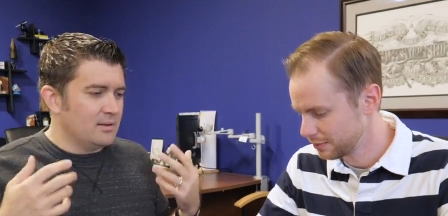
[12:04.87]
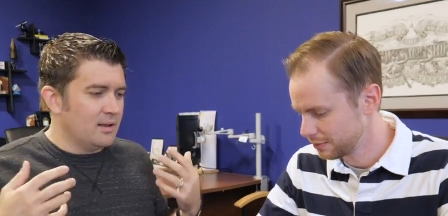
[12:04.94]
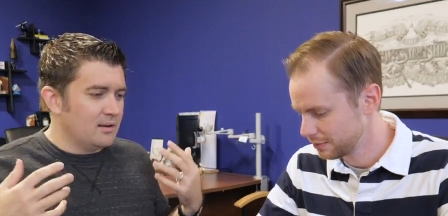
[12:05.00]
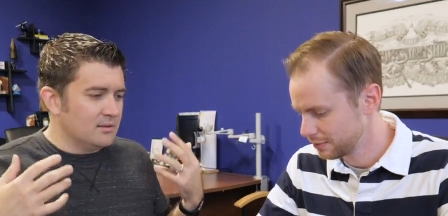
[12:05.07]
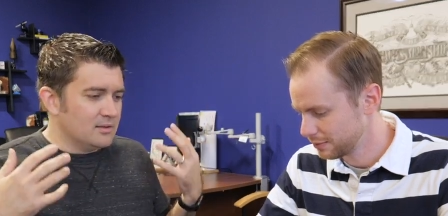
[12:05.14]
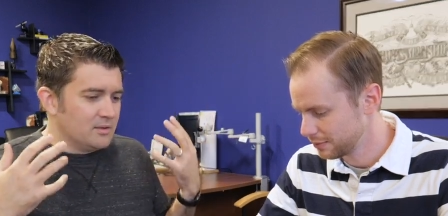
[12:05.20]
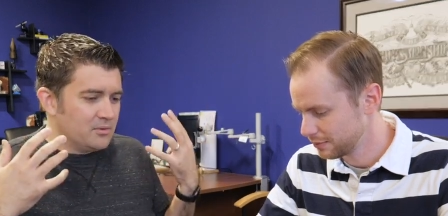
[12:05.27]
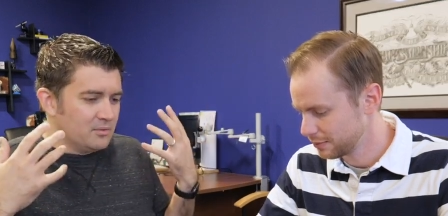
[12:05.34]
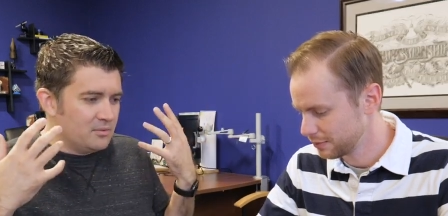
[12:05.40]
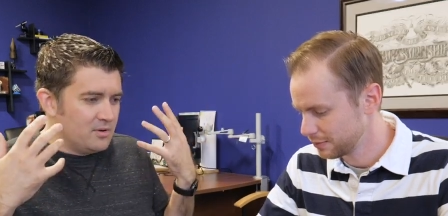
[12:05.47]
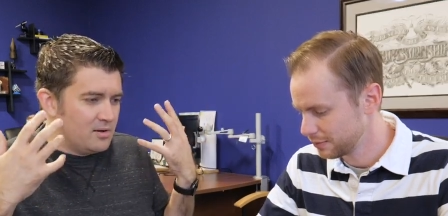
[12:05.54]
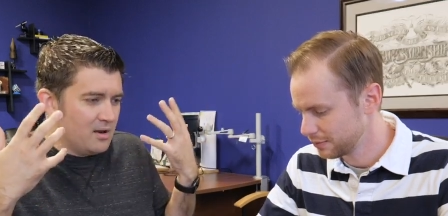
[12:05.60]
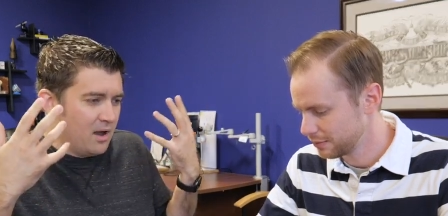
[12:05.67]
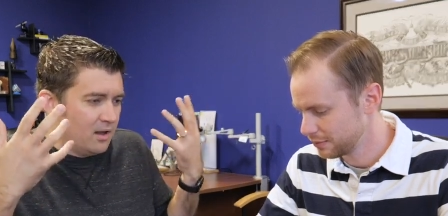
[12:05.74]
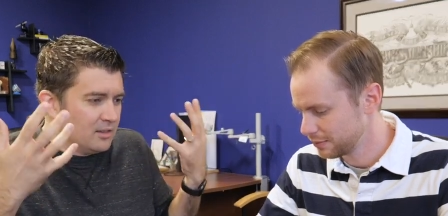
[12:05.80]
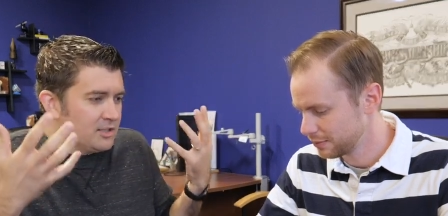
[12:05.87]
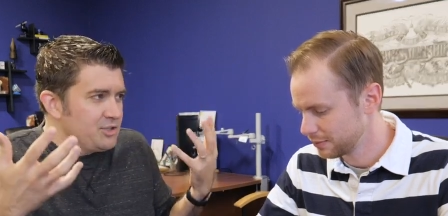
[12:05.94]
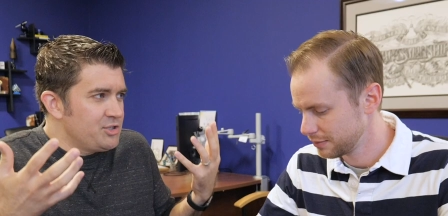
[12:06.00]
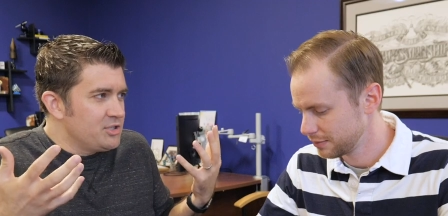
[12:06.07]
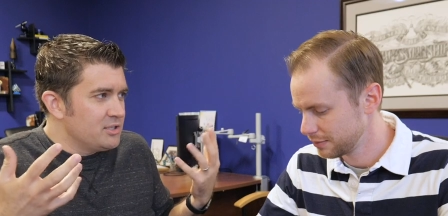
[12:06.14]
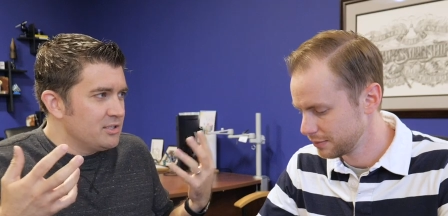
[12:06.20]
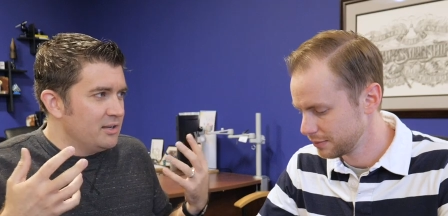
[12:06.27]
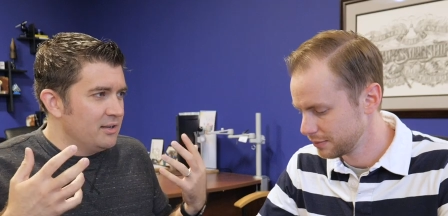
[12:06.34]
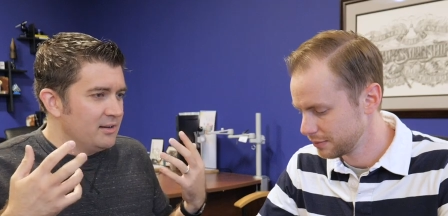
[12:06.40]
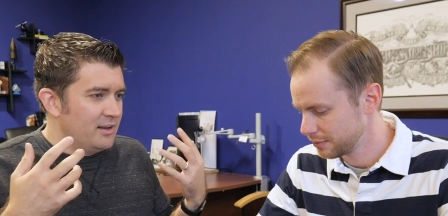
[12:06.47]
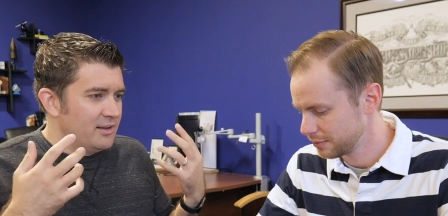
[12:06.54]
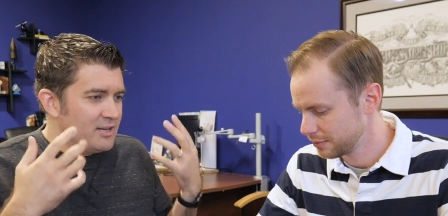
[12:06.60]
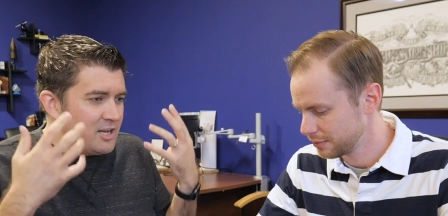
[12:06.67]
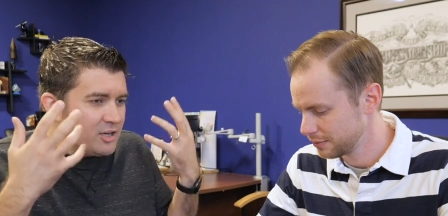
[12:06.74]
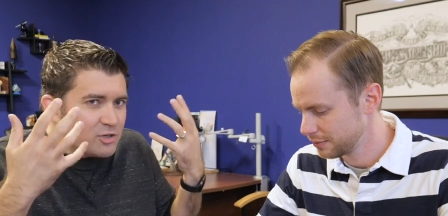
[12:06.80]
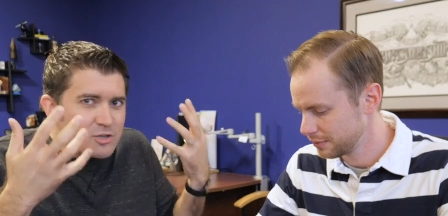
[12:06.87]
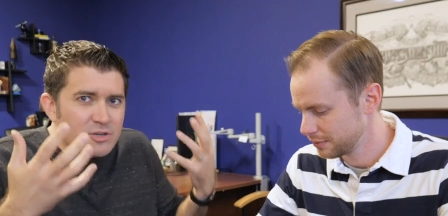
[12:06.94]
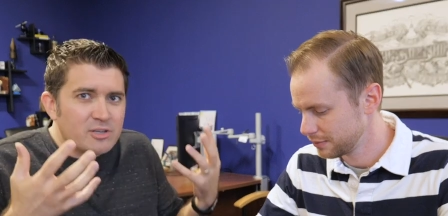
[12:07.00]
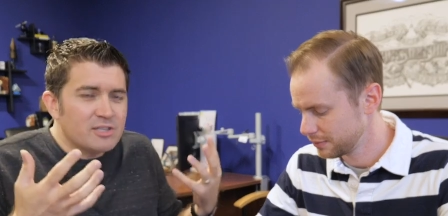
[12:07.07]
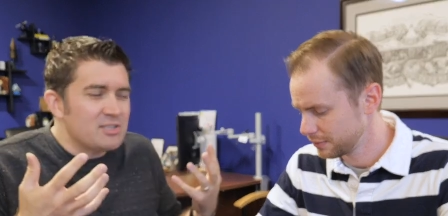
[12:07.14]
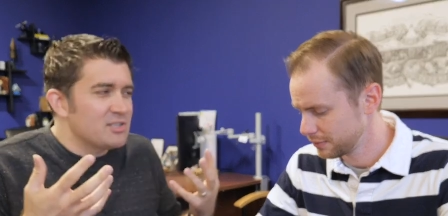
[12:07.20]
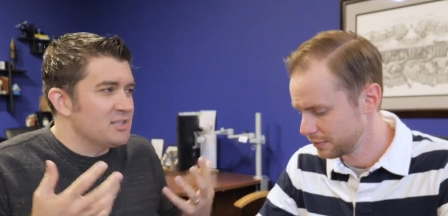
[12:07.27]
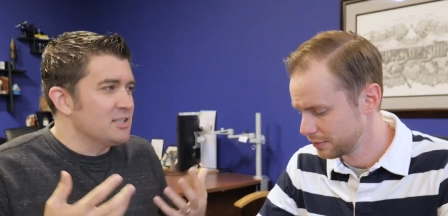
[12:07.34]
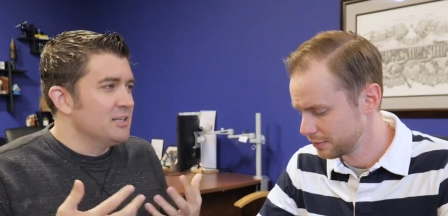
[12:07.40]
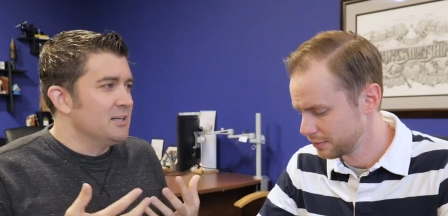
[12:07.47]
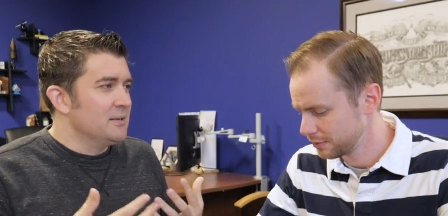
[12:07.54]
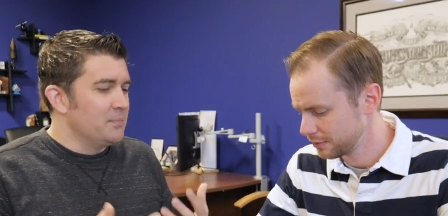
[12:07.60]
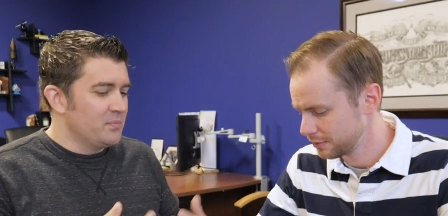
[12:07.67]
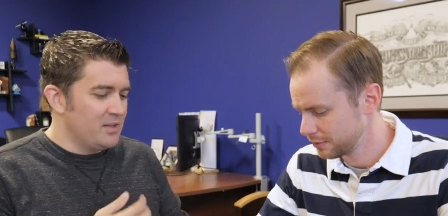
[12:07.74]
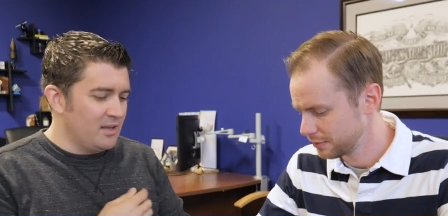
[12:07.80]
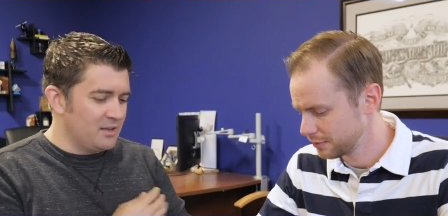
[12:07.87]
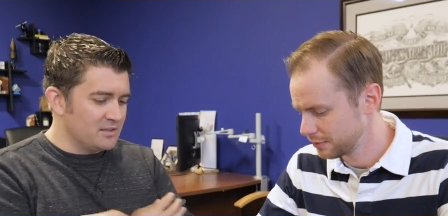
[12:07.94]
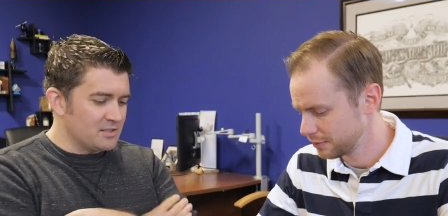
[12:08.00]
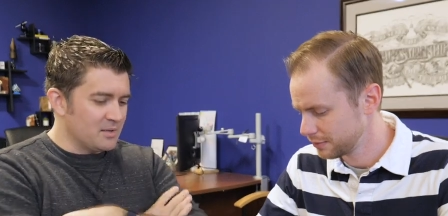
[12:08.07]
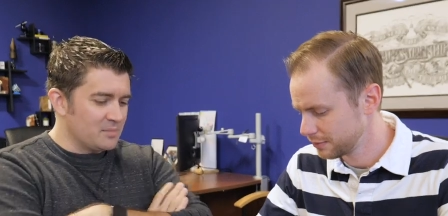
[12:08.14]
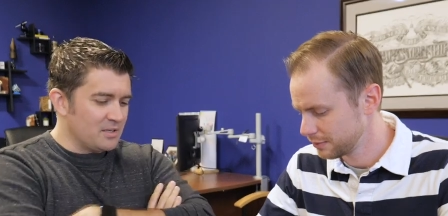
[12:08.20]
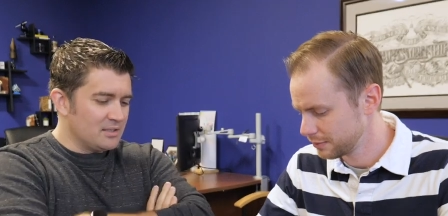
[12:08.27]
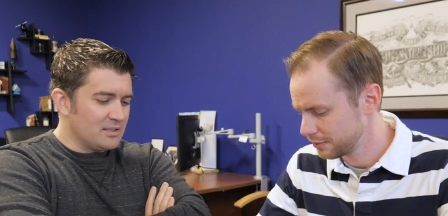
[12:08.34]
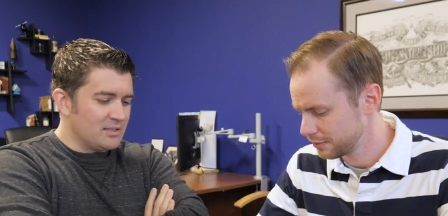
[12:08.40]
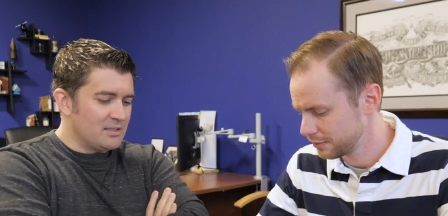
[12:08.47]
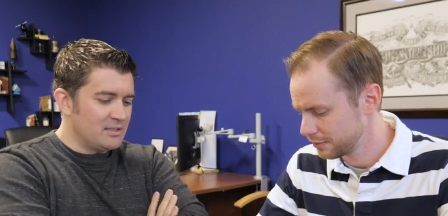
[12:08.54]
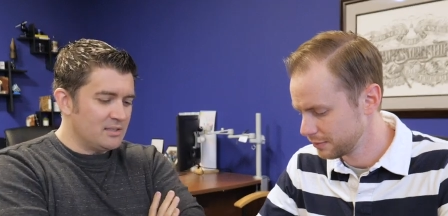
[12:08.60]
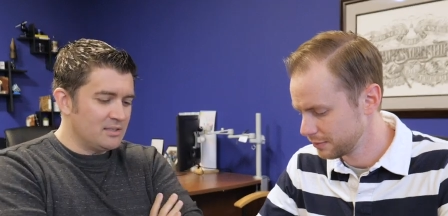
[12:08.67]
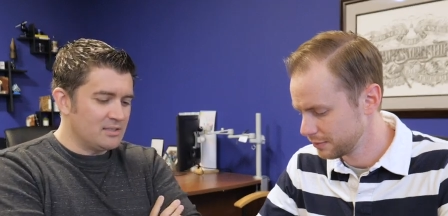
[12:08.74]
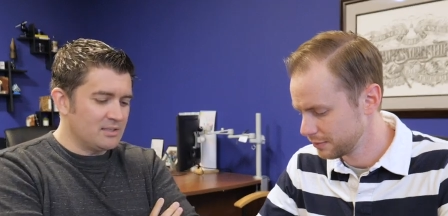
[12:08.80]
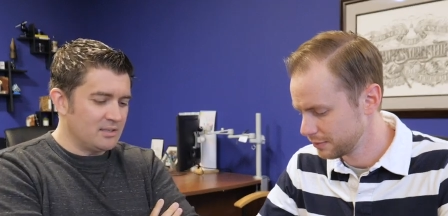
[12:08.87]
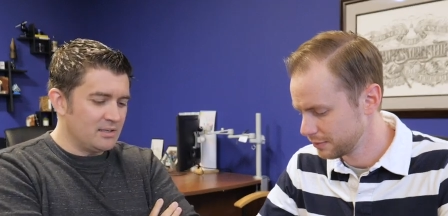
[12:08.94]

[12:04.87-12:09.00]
Speaker 1: I don't know knowledge and, and interest in something like this.